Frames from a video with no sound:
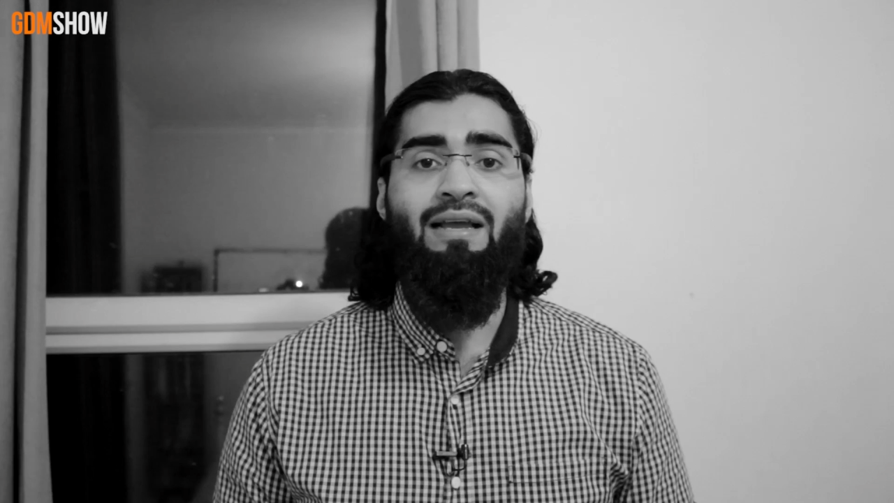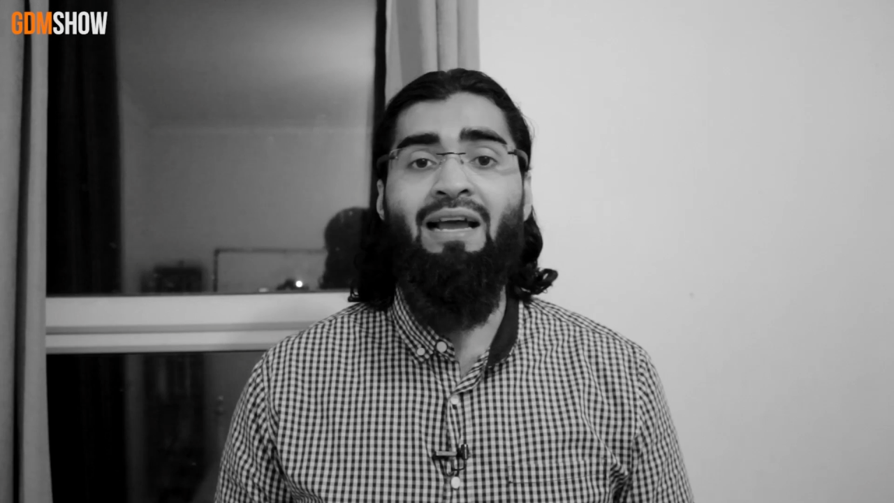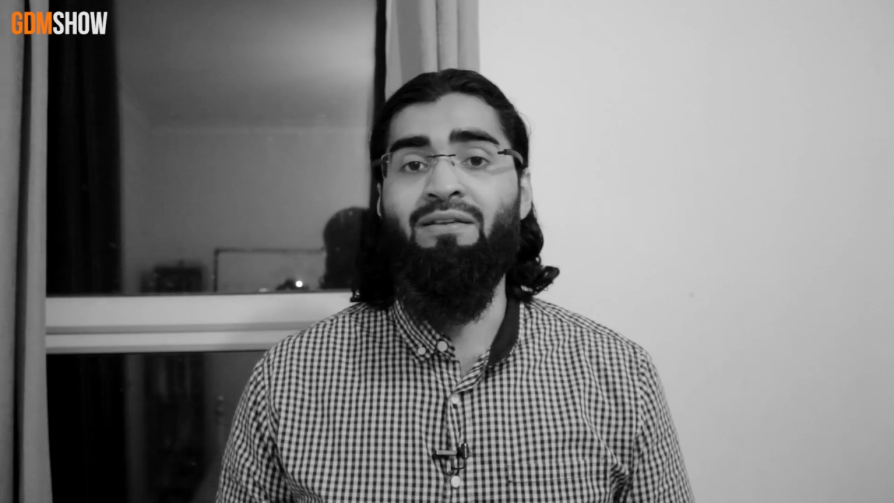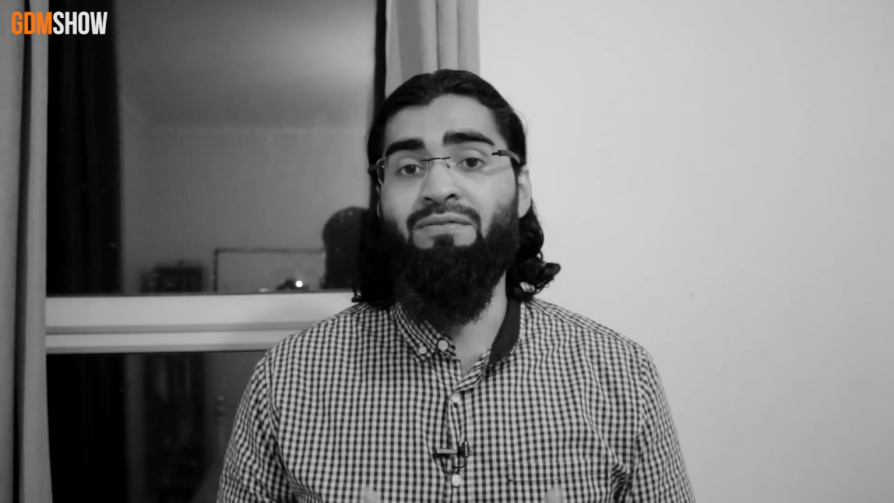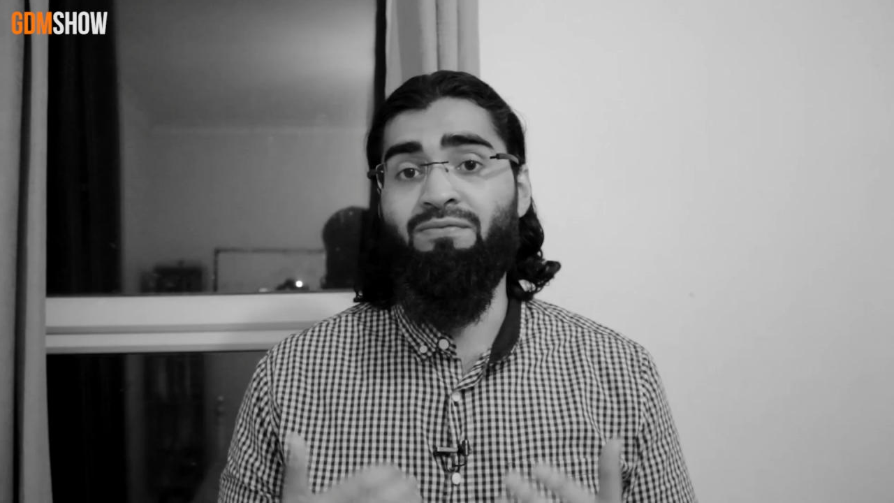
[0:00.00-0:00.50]

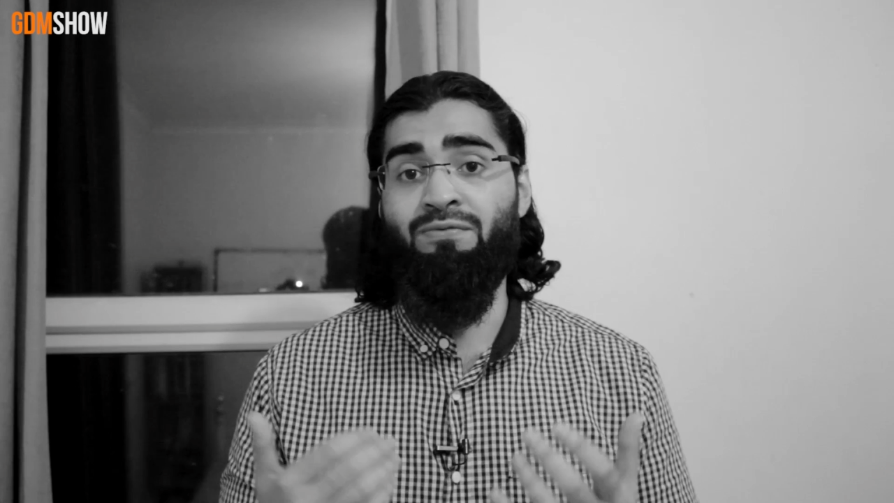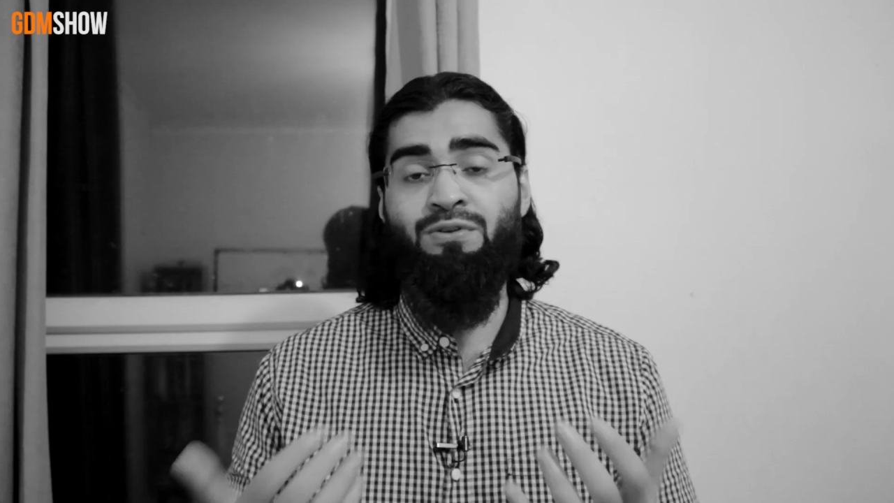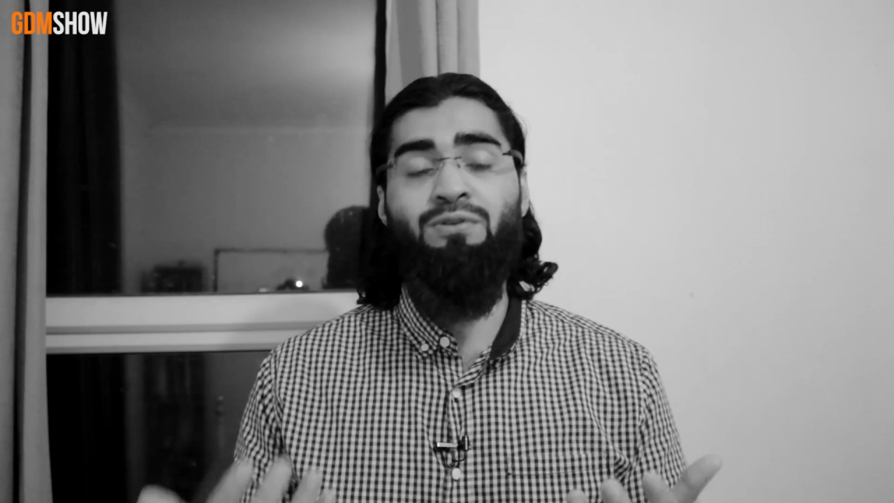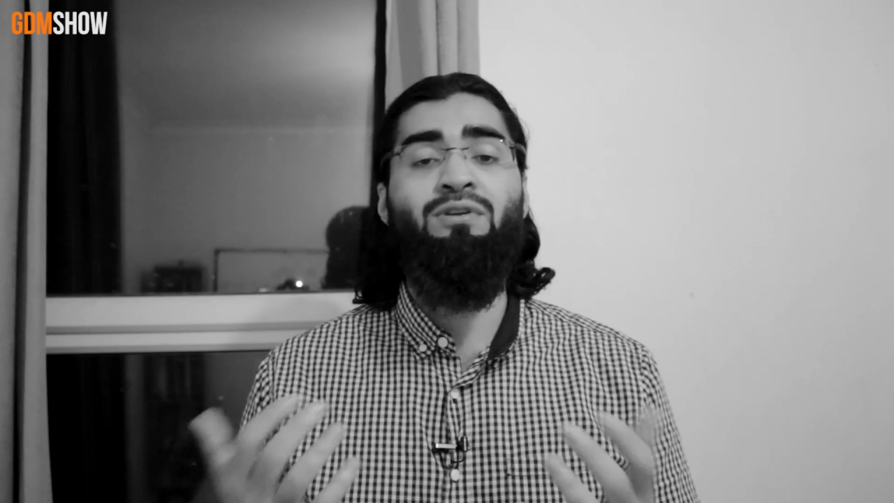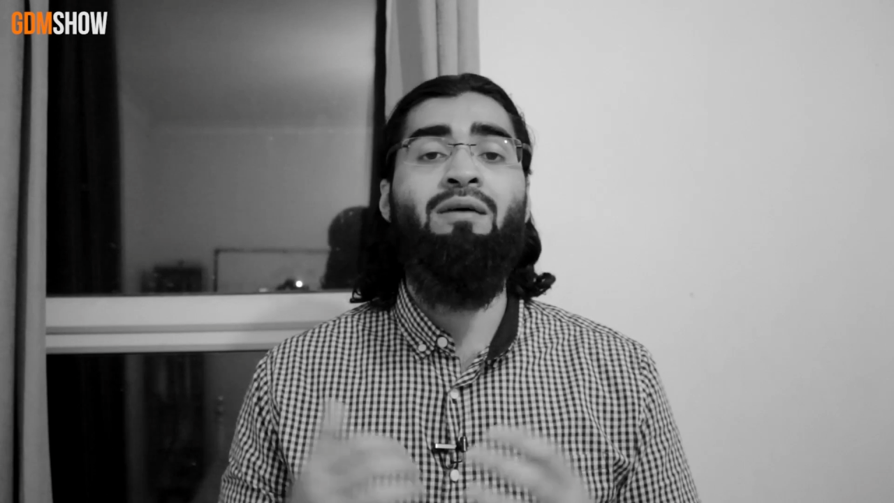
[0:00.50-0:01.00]
And for
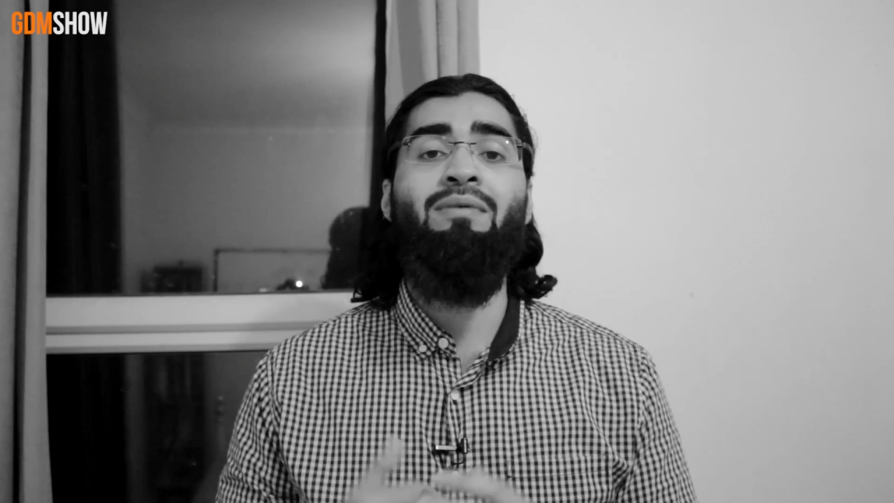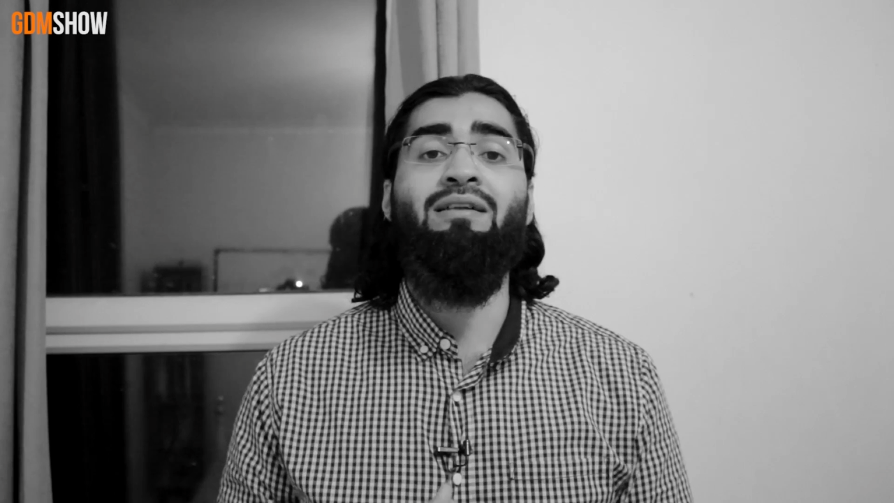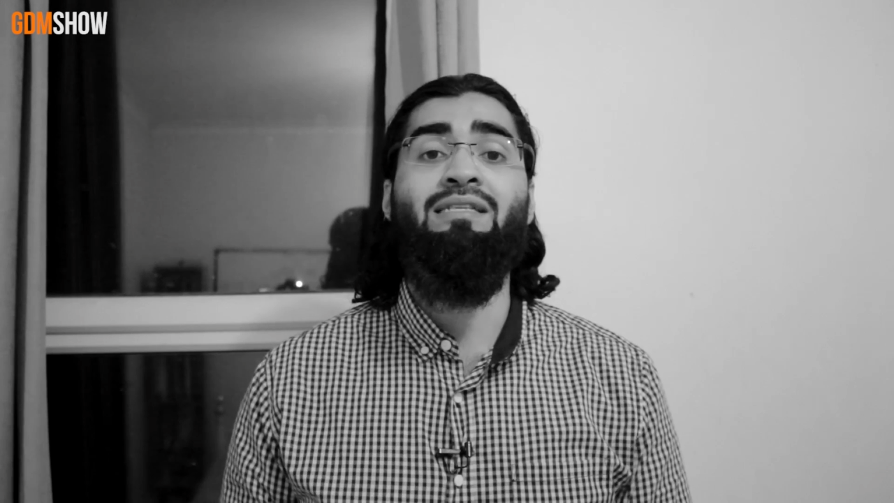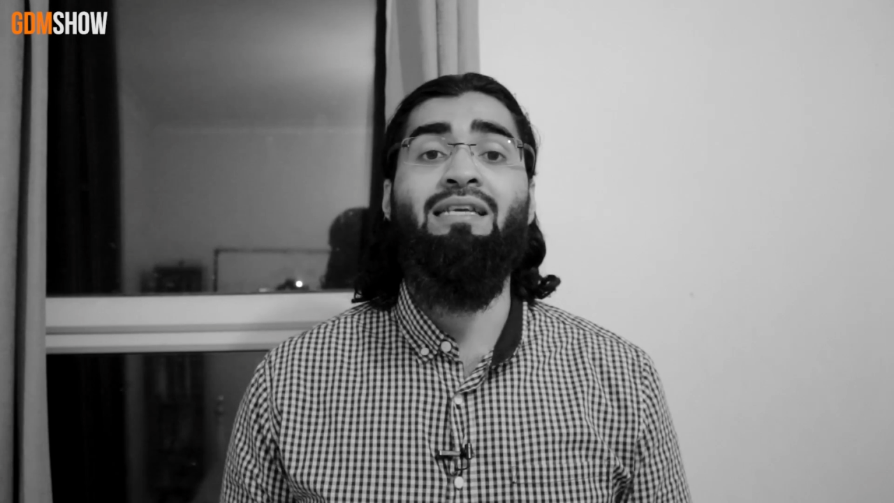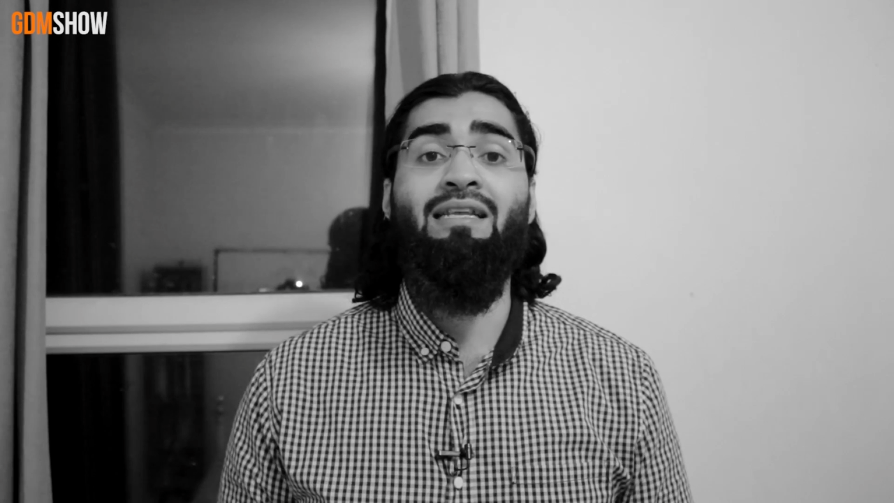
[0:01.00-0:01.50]
you to come out
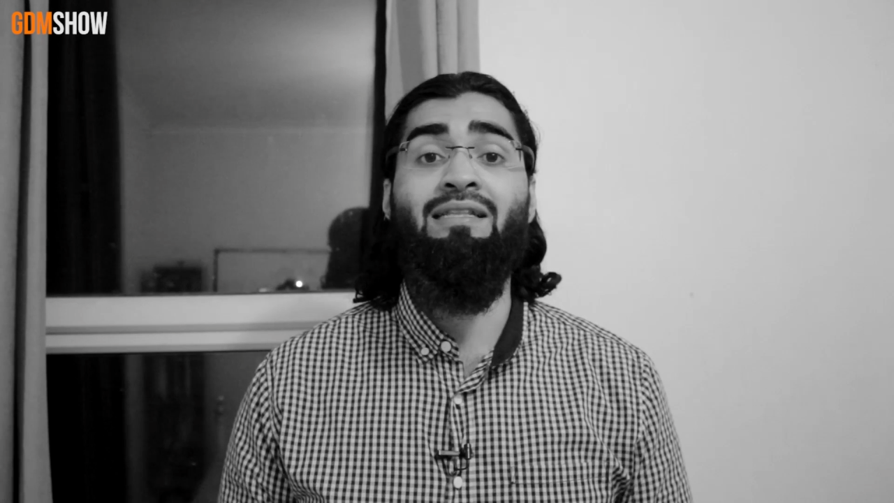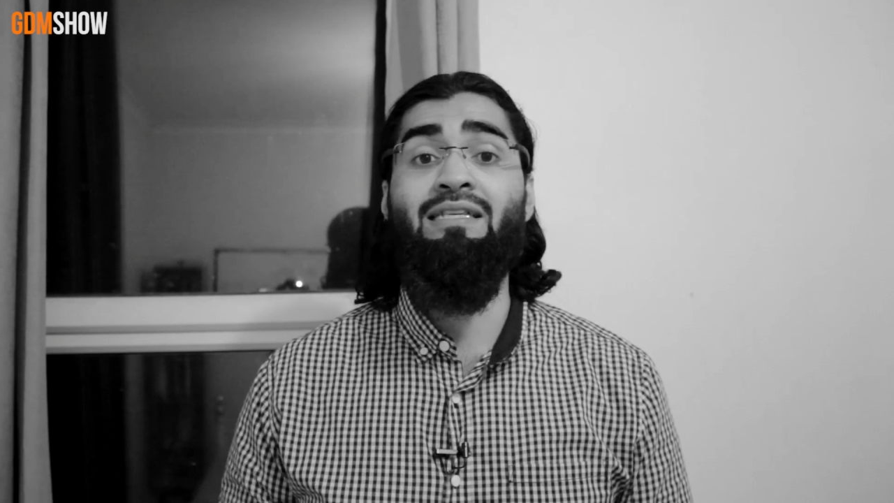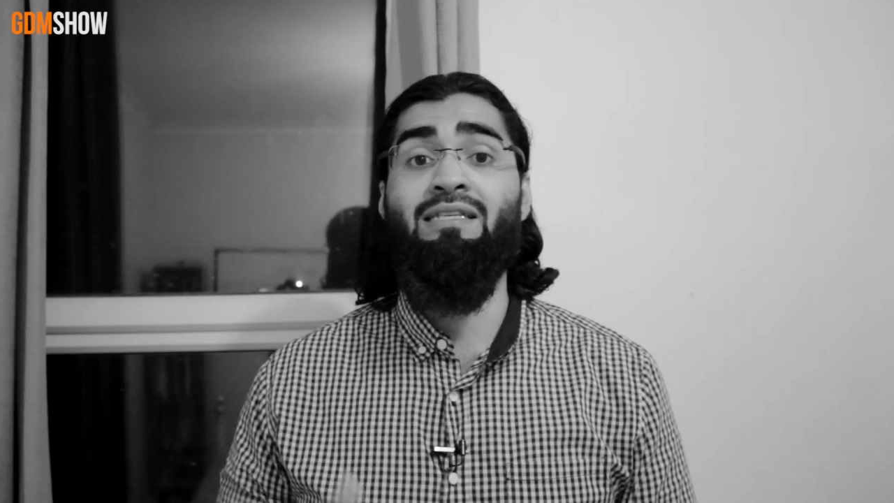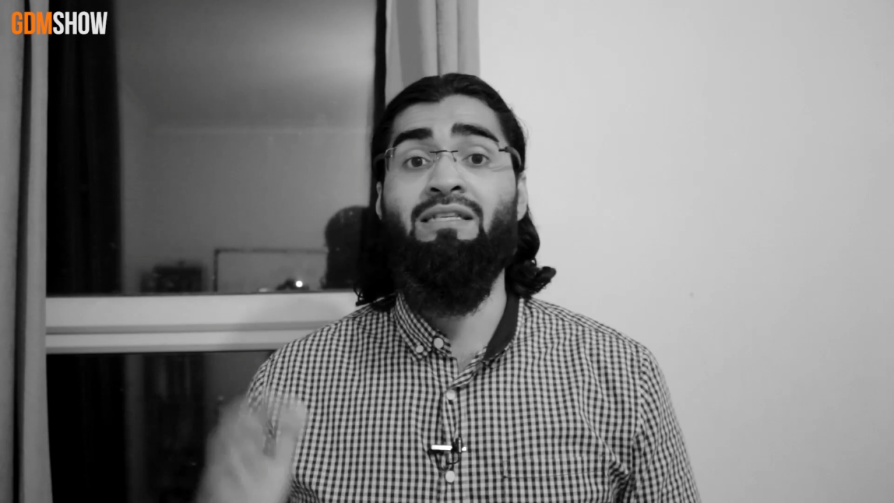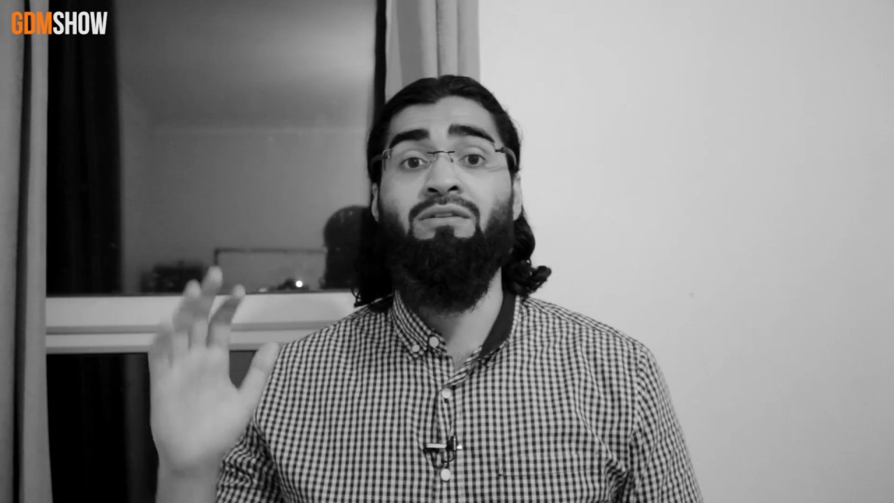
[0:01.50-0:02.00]
and say that
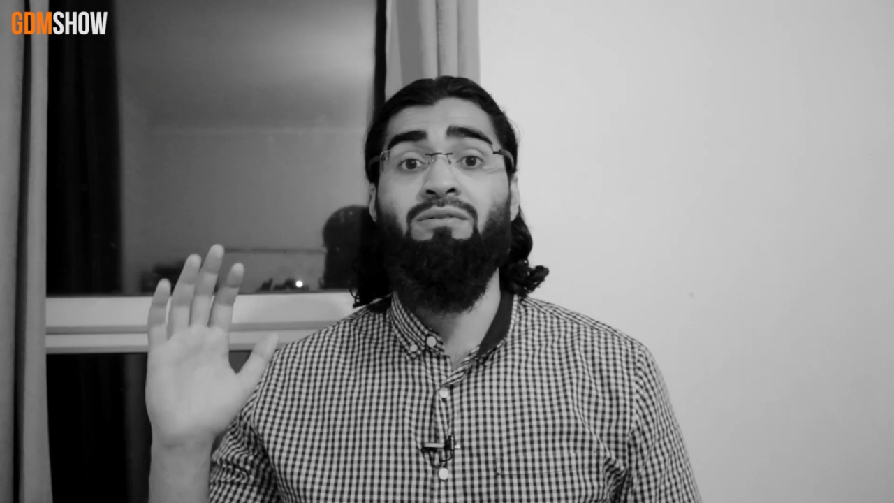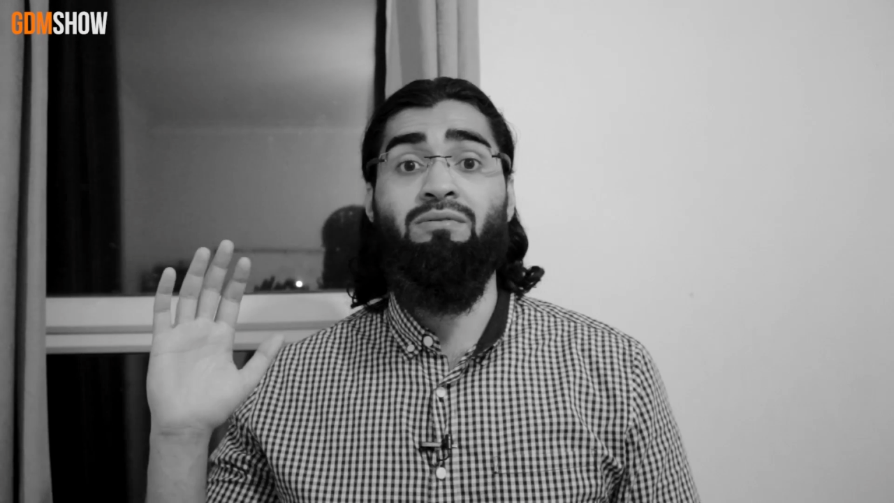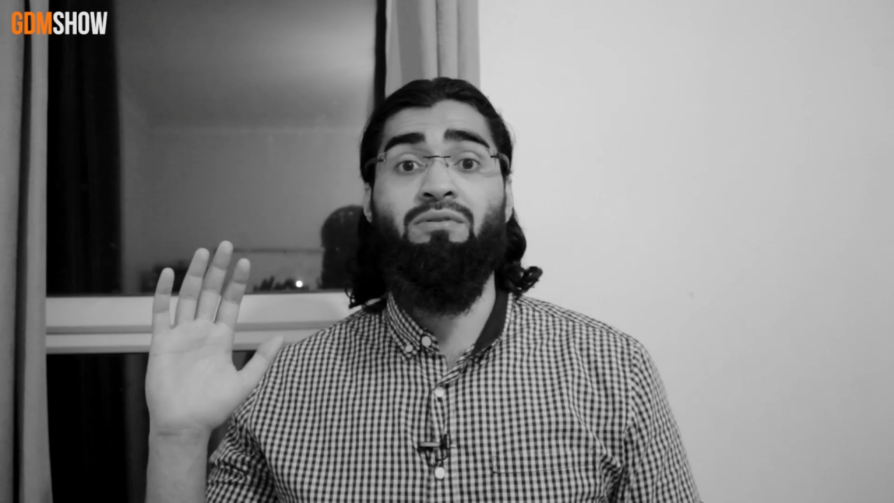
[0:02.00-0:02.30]
this is